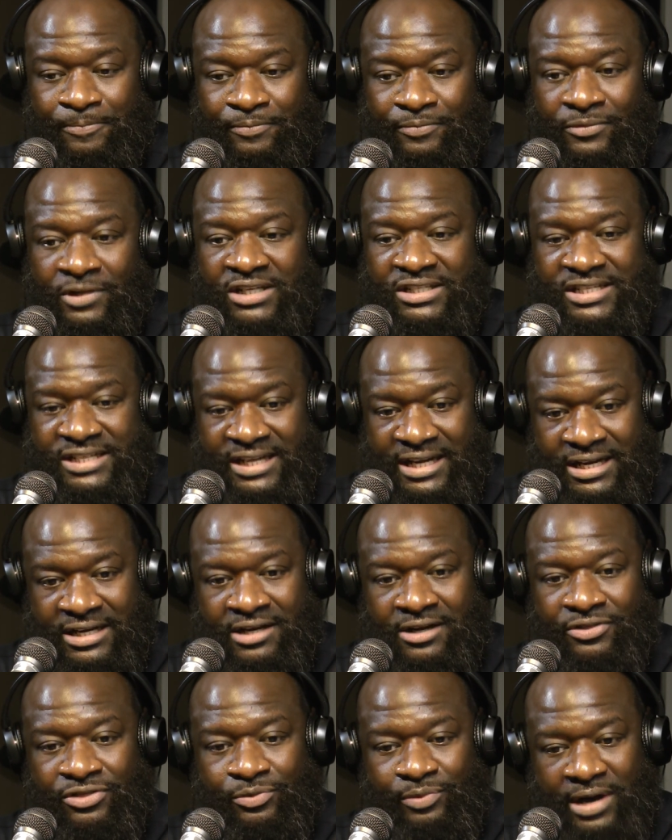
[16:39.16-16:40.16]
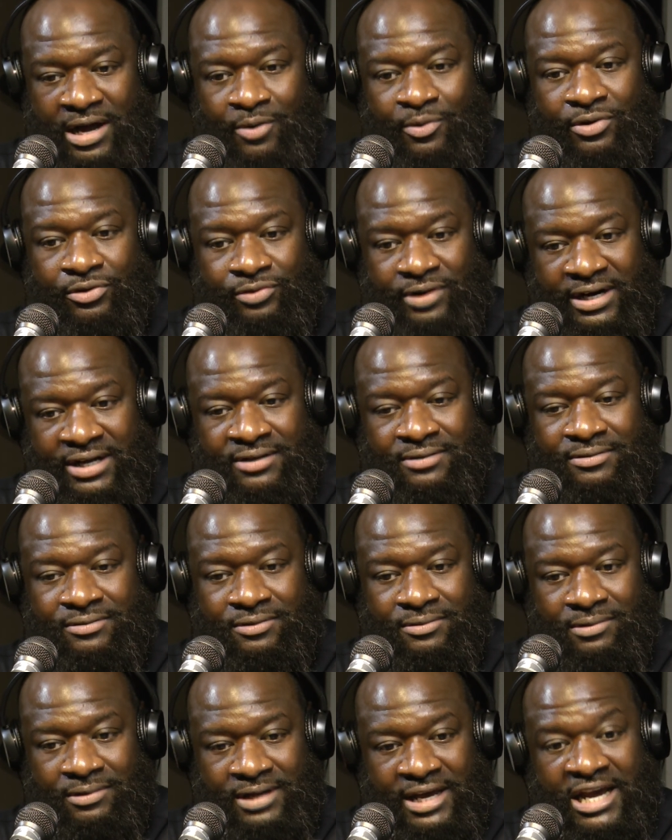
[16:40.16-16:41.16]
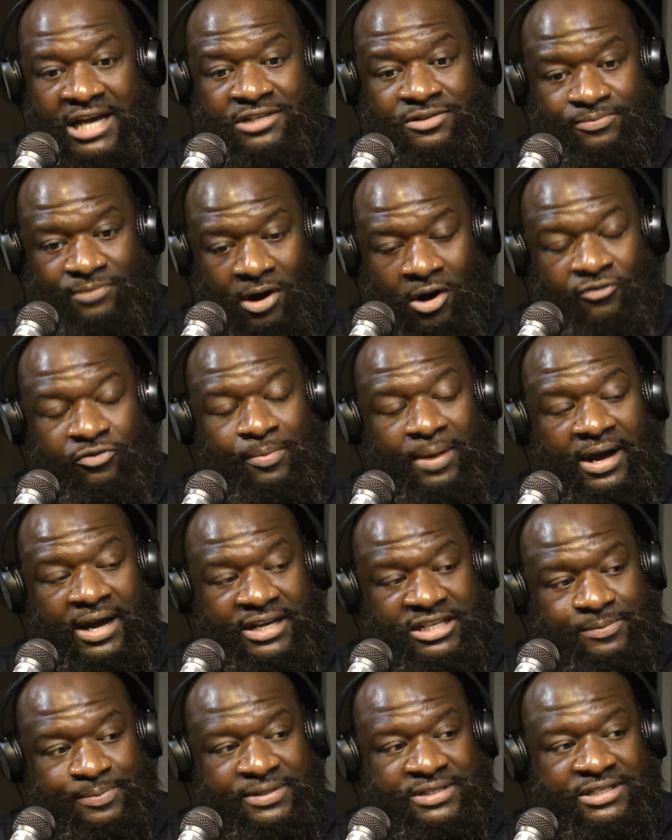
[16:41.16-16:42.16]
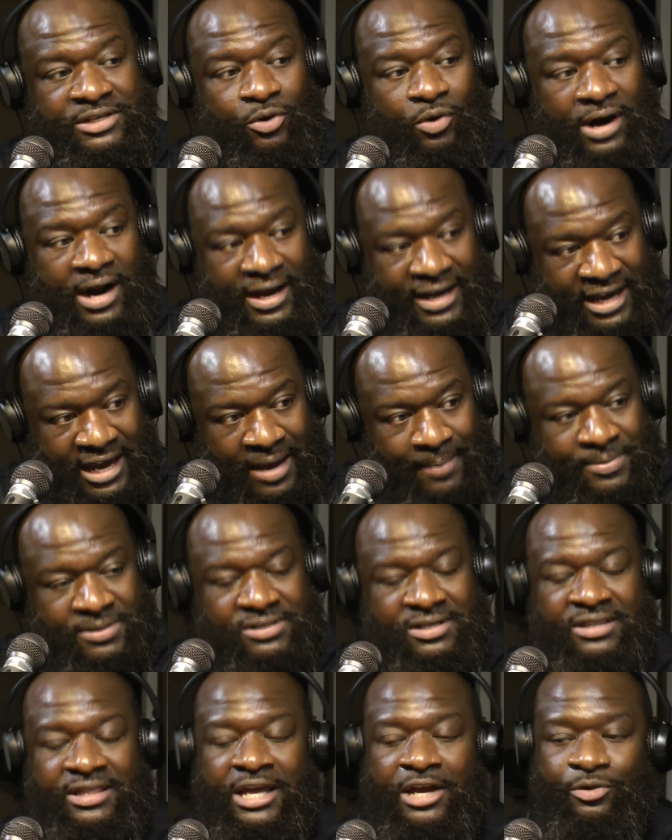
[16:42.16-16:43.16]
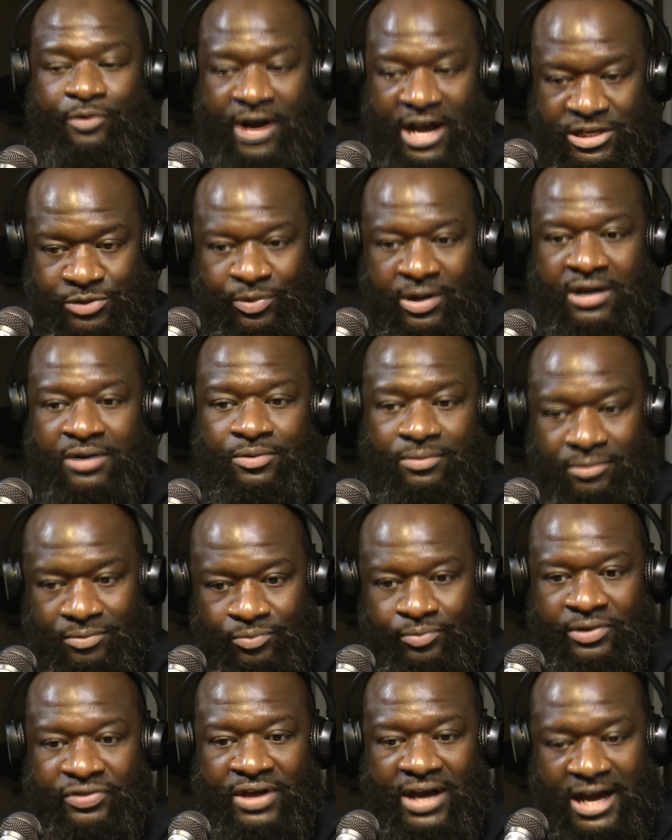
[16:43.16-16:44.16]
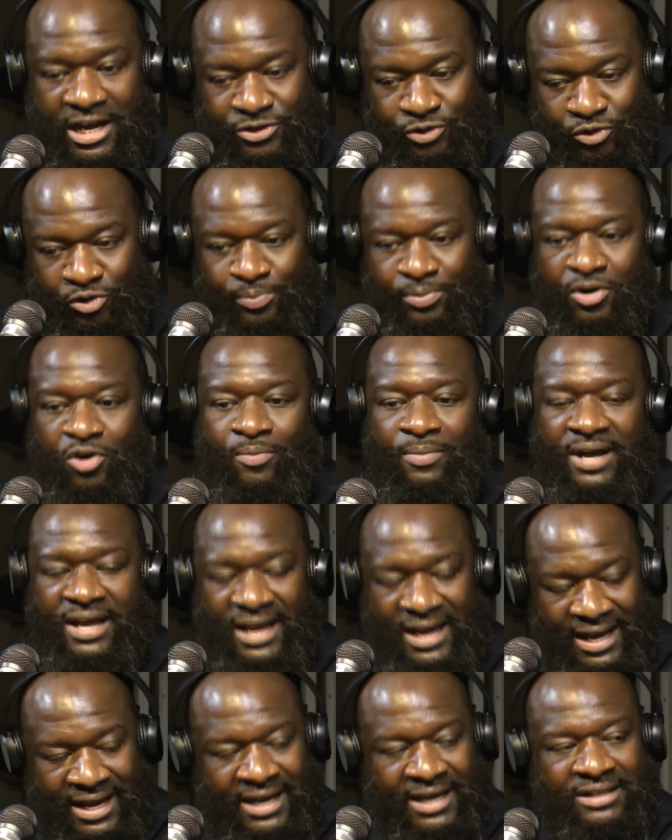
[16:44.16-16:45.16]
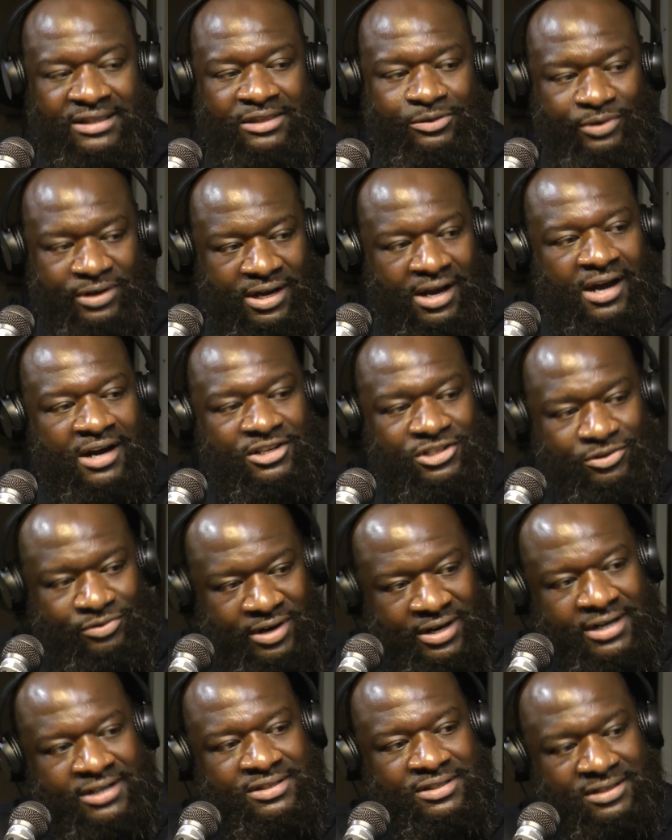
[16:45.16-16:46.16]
attend a 3-hour credit class offered by SPC on our campus, and they graduate with a high school diploma and 3 college credits.